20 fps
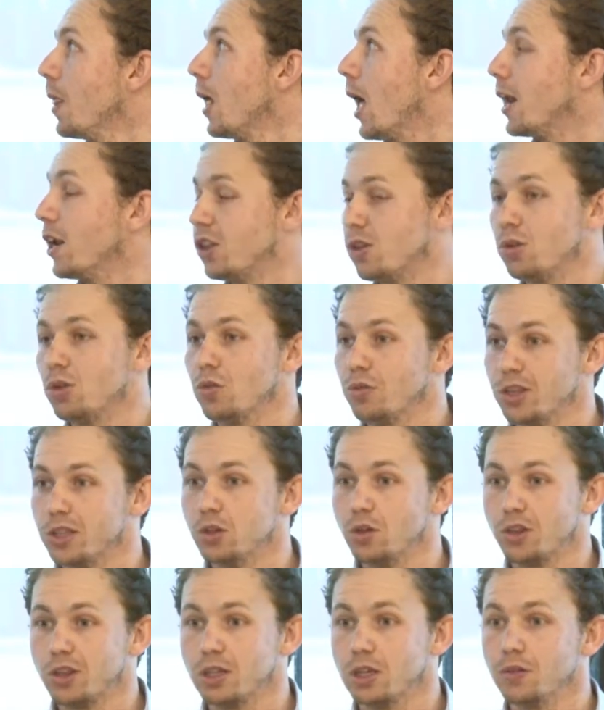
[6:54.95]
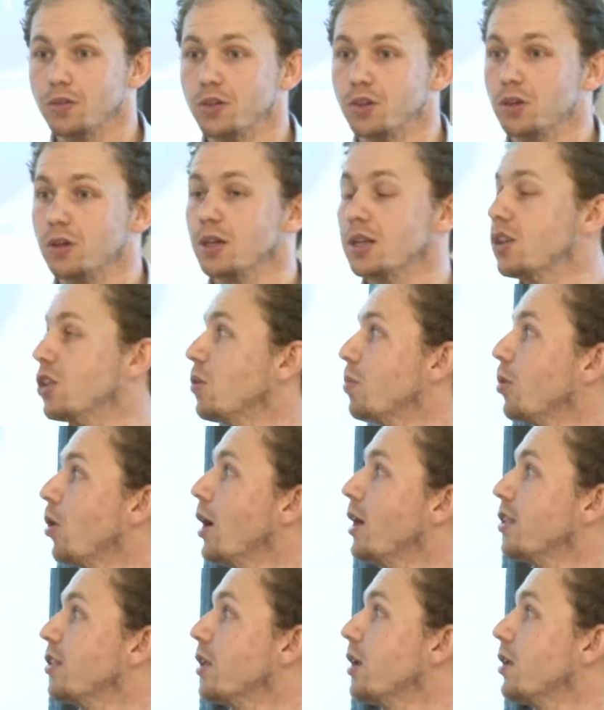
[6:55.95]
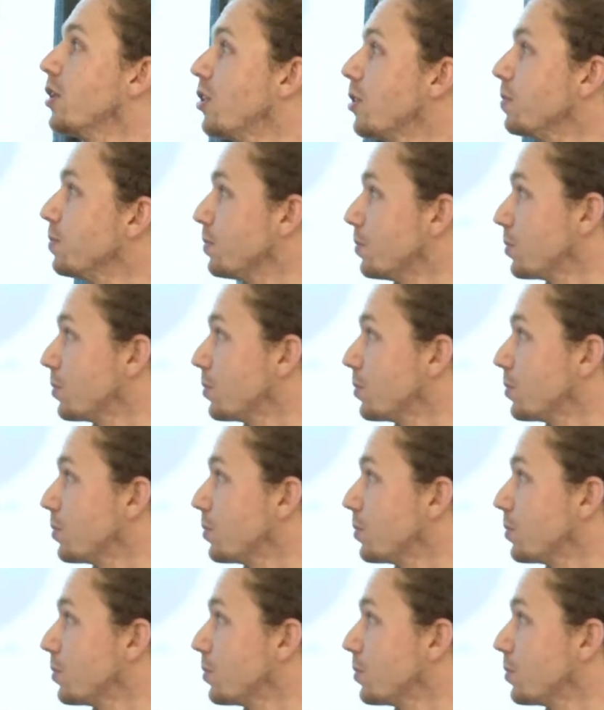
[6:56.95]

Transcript: And this was obviously not significant, and this surprised us.